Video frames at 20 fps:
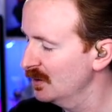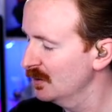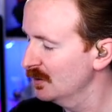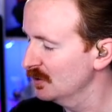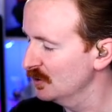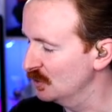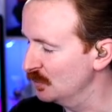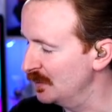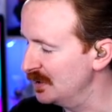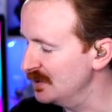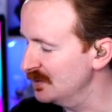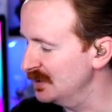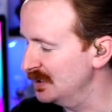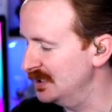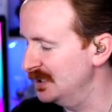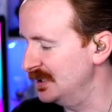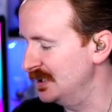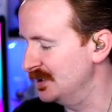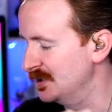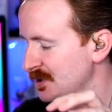The way they're
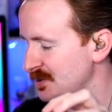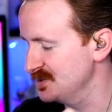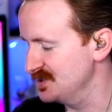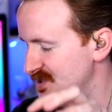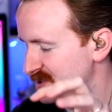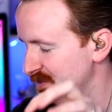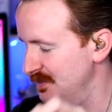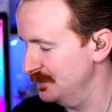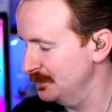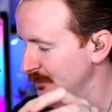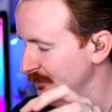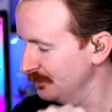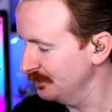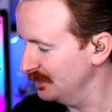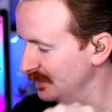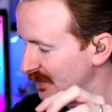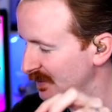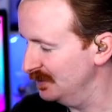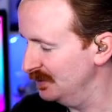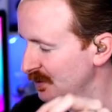getting in those
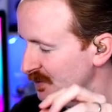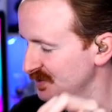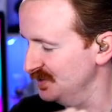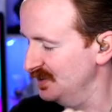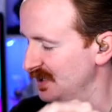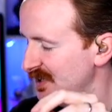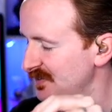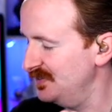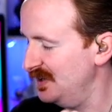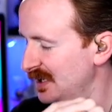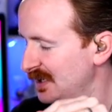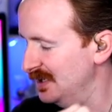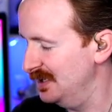left-hand